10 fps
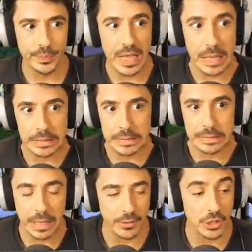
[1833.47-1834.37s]

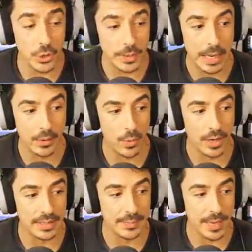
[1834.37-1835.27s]
Yes, I'm going to do it now
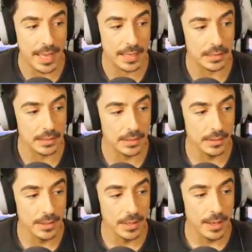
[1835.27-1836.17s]
while it's in my head.
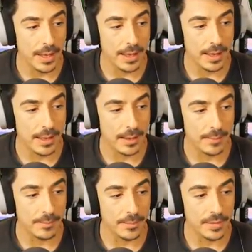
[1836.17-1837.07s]

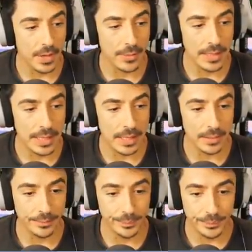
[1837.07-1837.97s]
Um, go in here.